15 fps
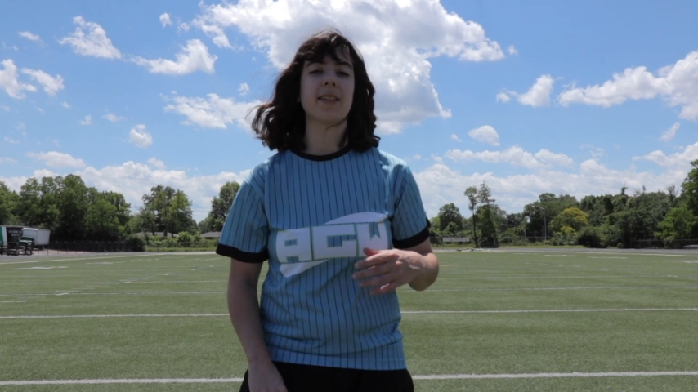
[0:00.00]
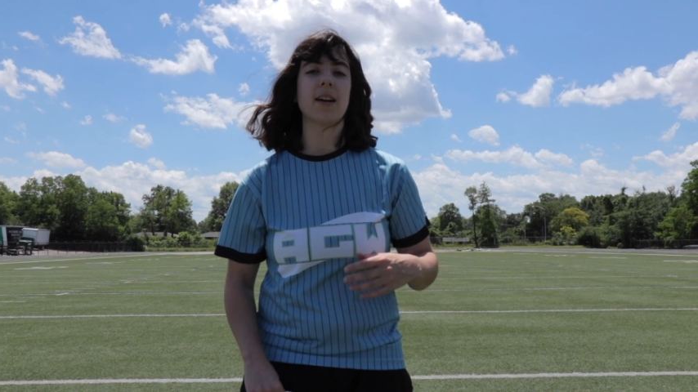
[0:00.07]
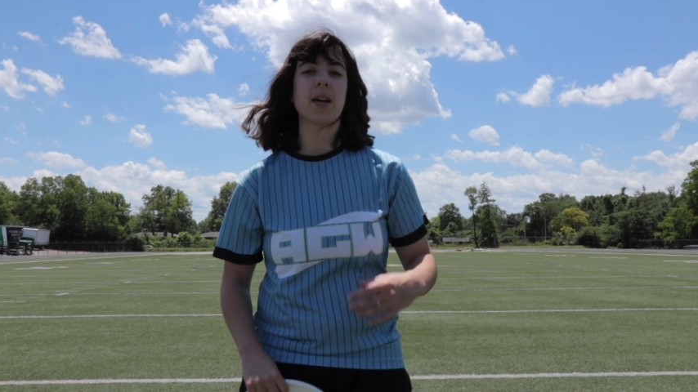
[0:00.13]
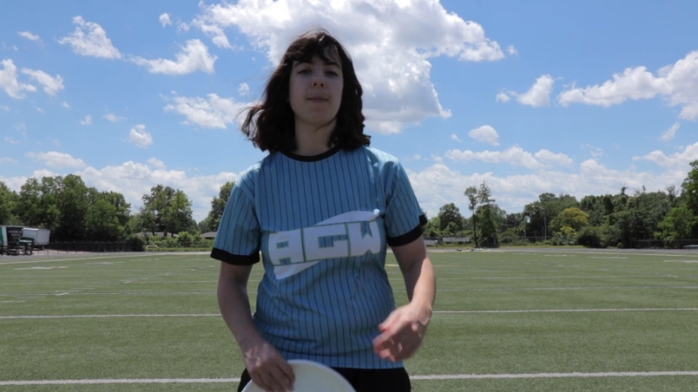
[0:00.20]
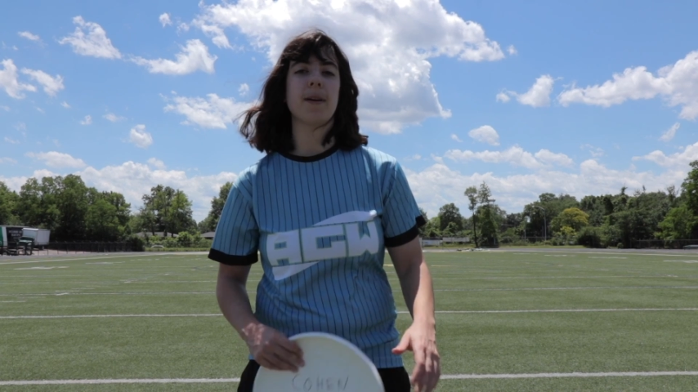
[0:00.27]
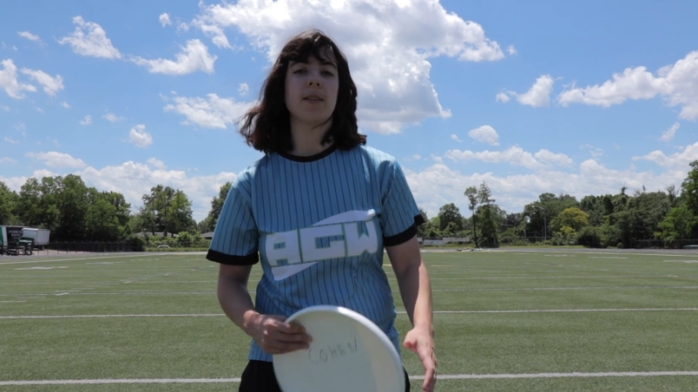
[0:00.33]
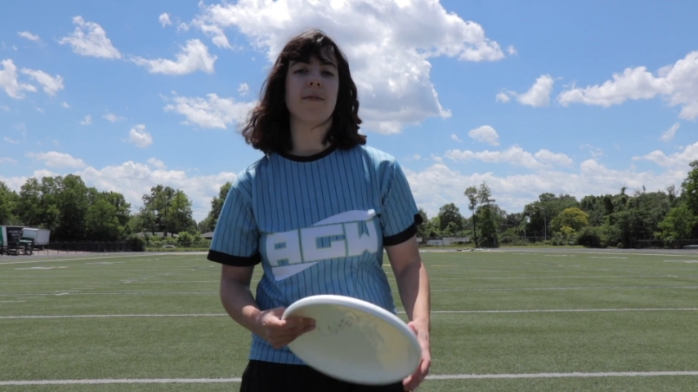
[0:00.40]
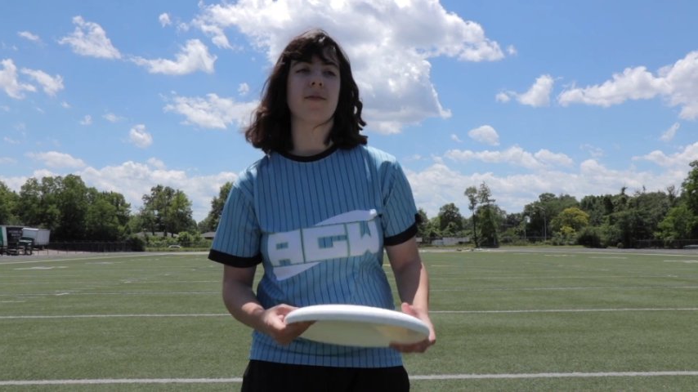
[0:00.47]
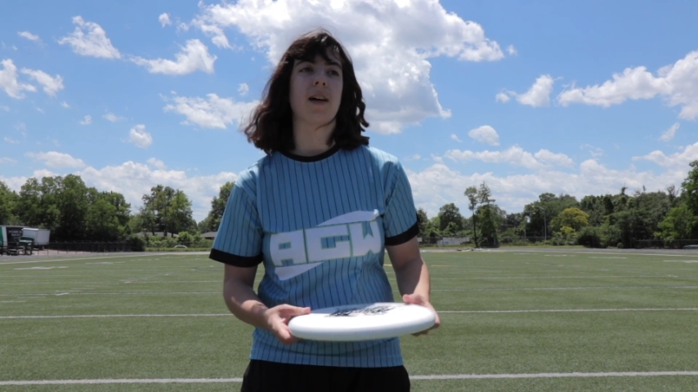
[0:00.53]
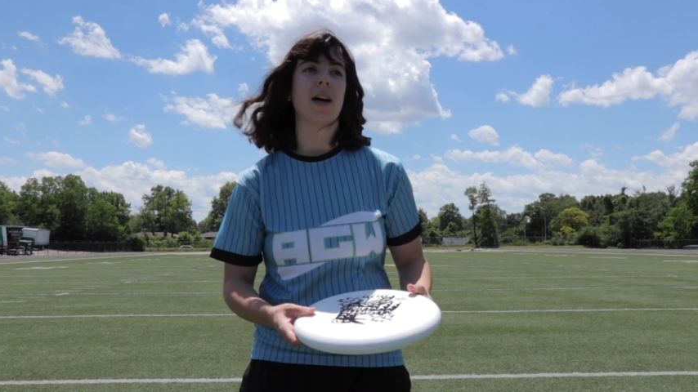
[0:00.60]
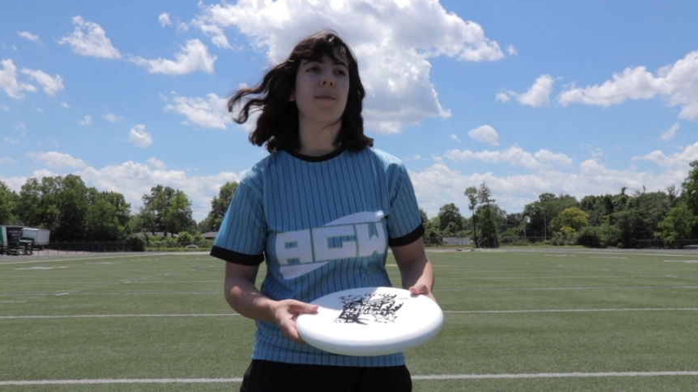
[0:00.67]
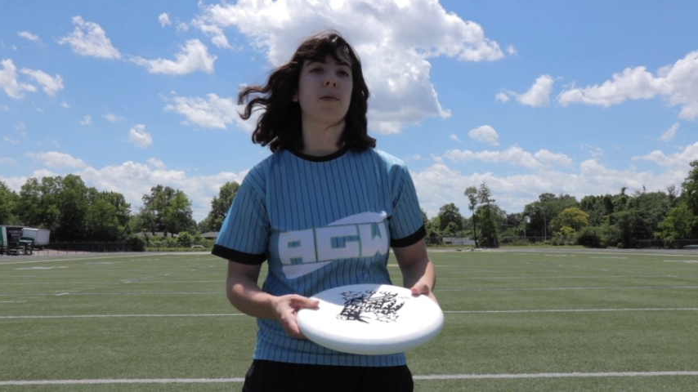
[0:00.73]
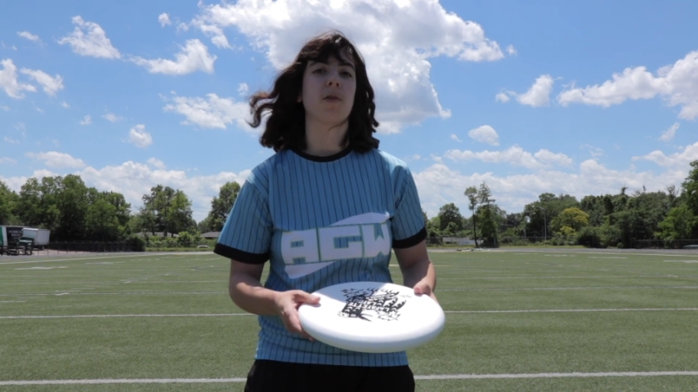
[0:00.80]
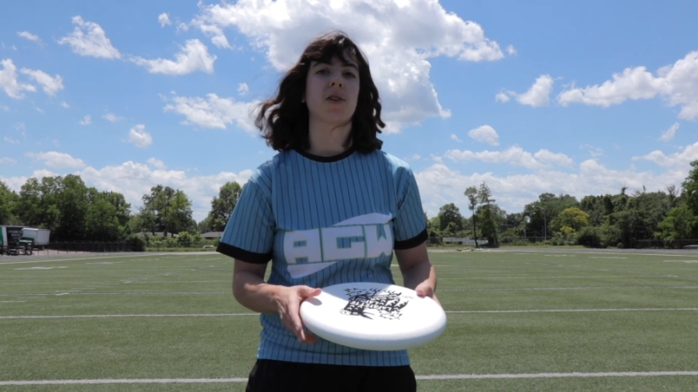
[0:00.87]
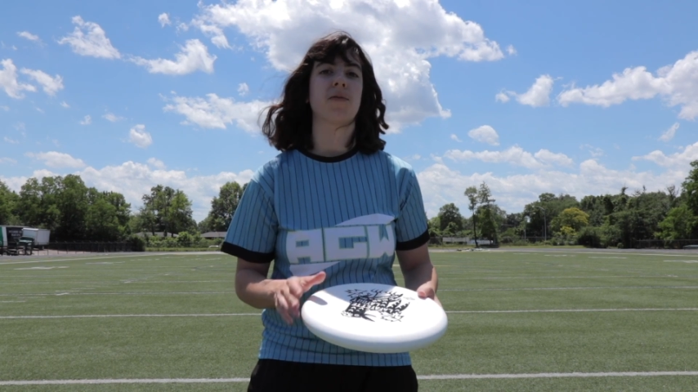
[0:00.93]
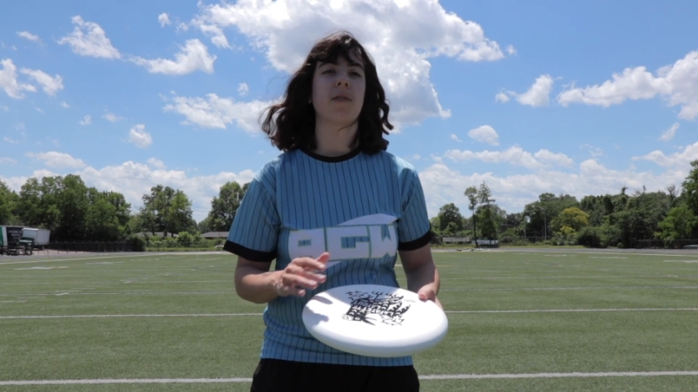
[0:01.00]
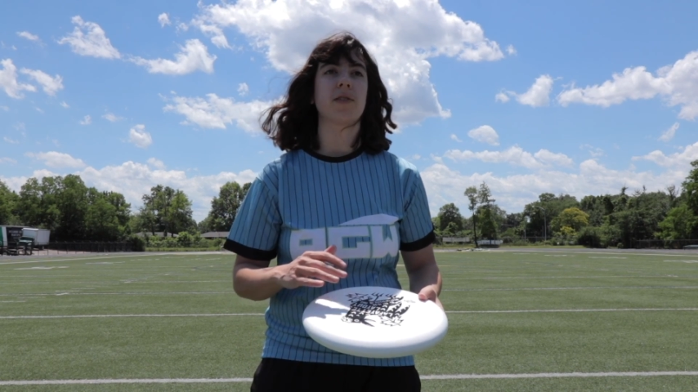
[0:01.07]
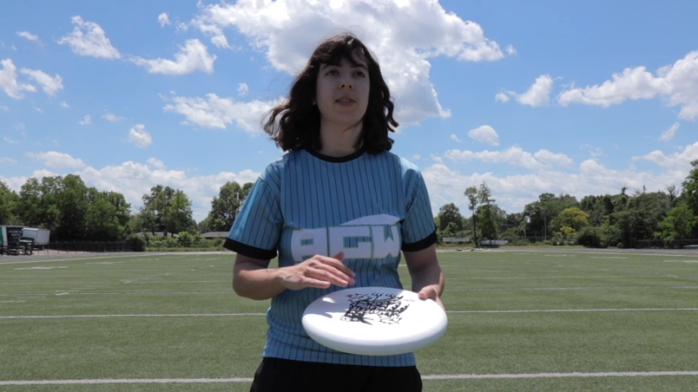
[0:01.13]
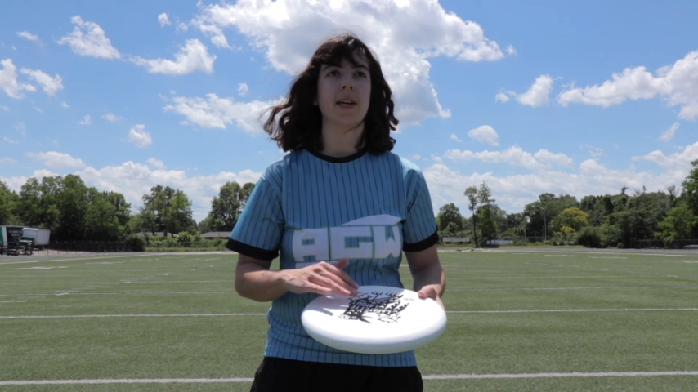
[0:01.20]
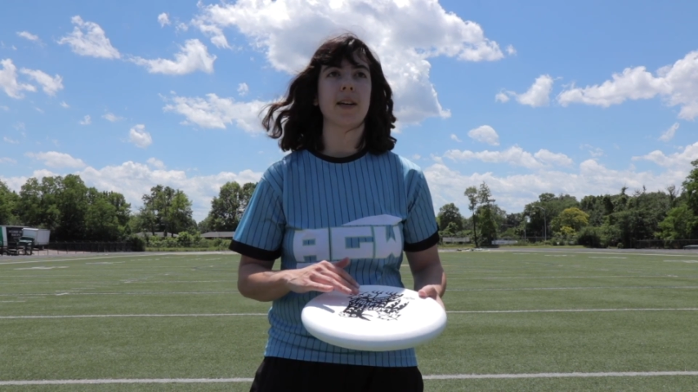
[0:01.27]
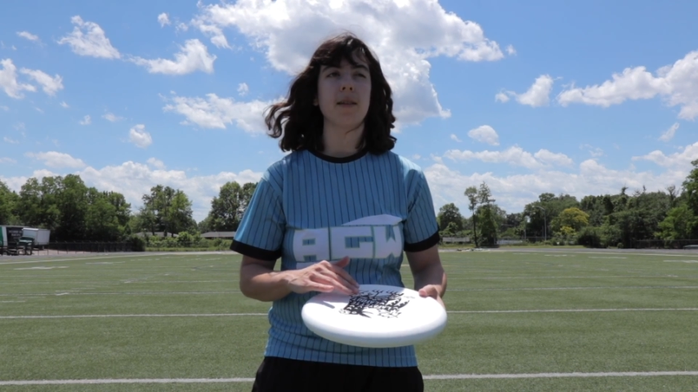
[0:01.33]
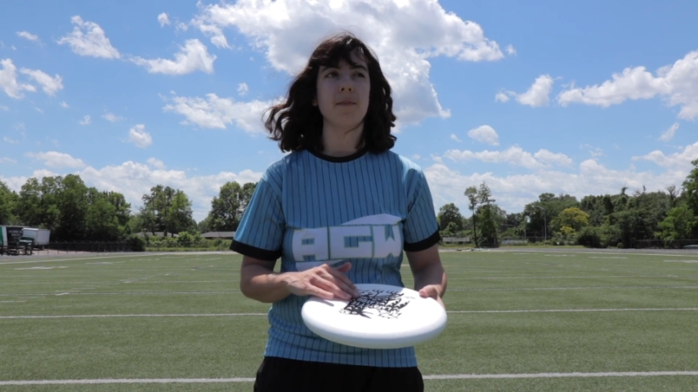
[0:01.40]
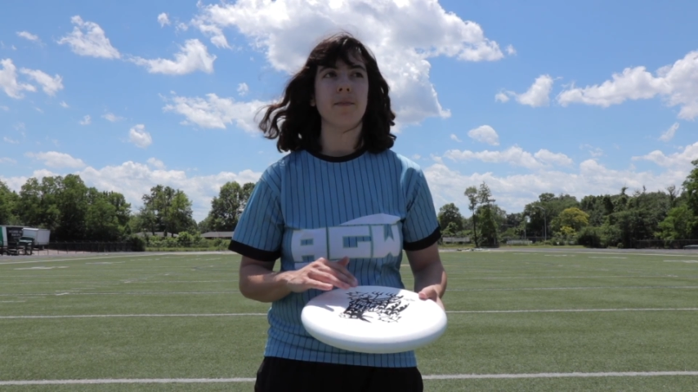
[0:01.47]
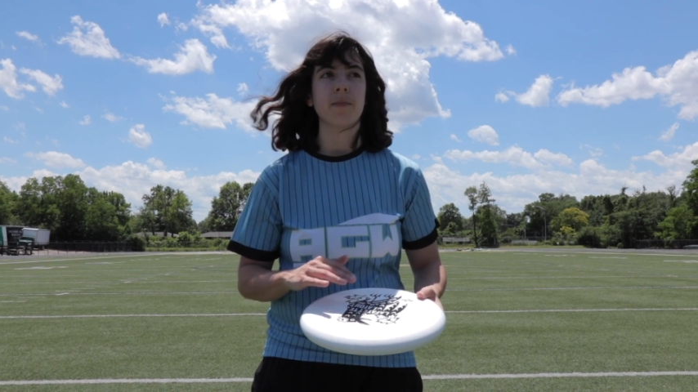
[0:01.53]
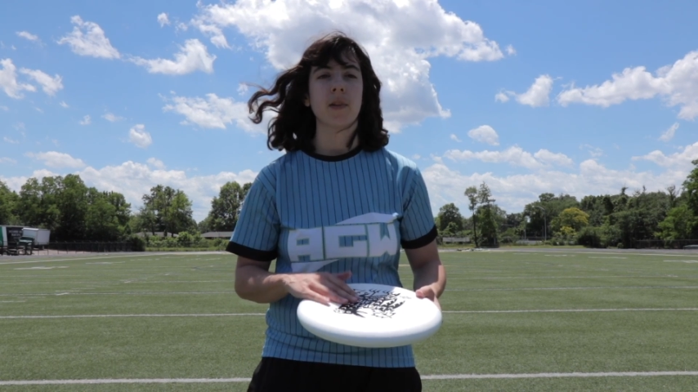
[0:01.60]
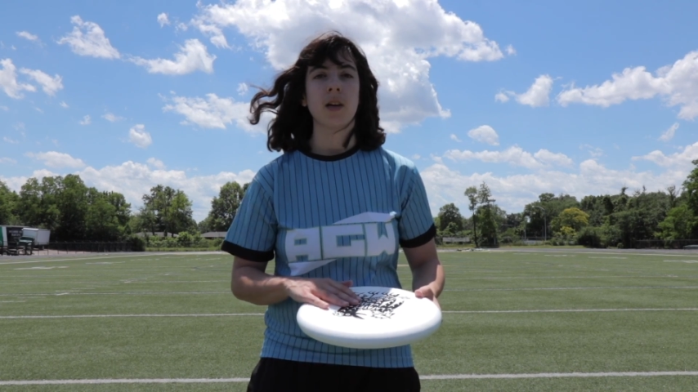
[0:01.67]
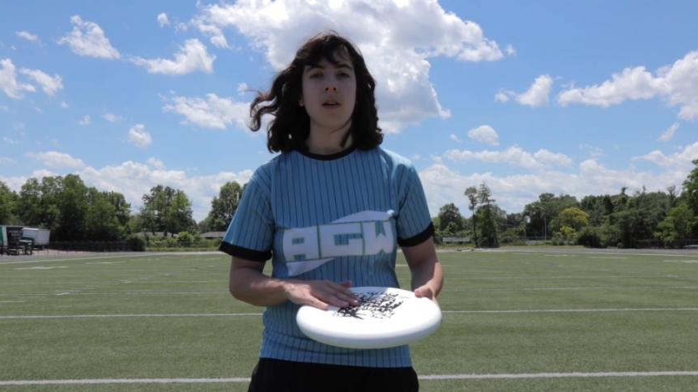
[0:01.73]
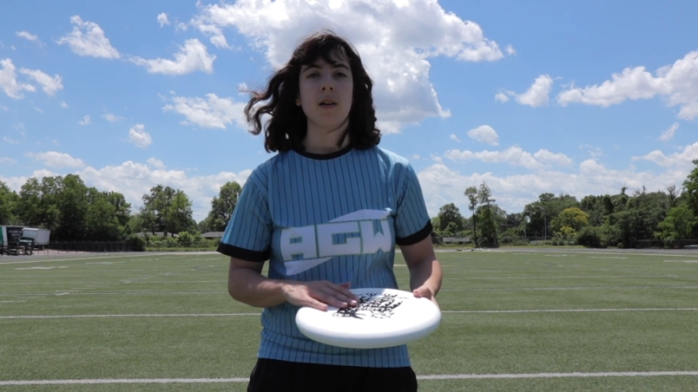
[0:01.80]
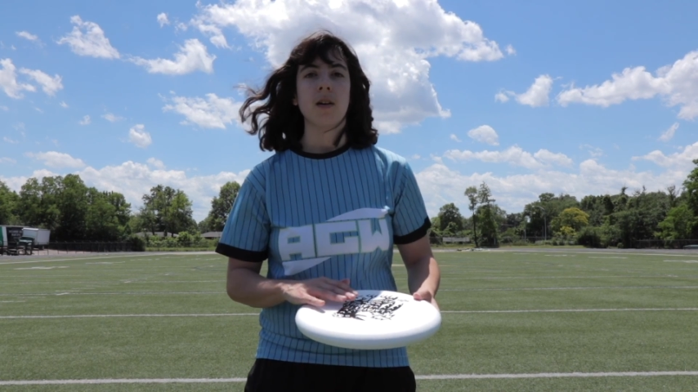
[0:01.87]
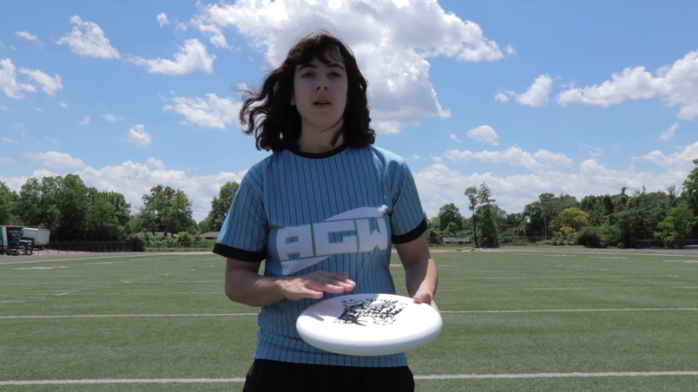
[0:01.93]
talk about the flat approach for a
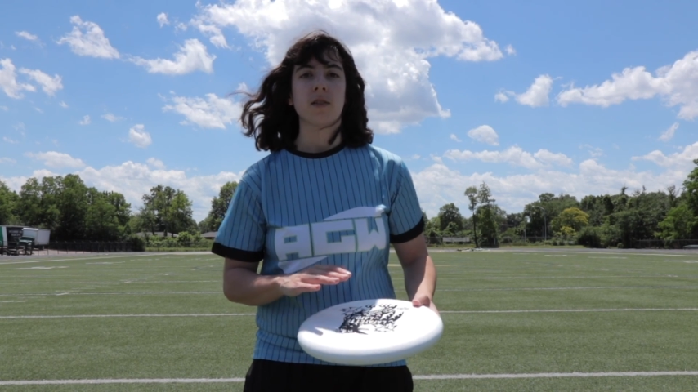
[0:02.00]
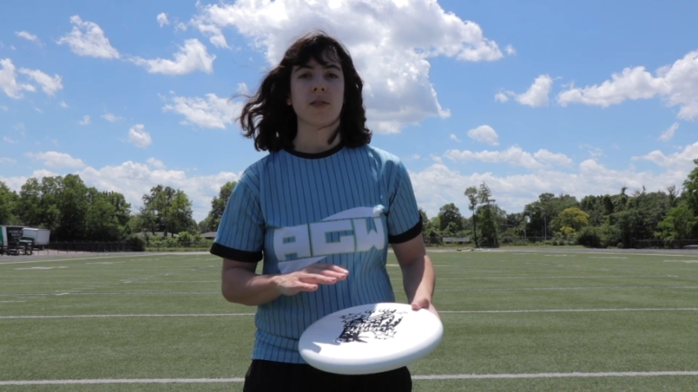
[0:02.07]
second.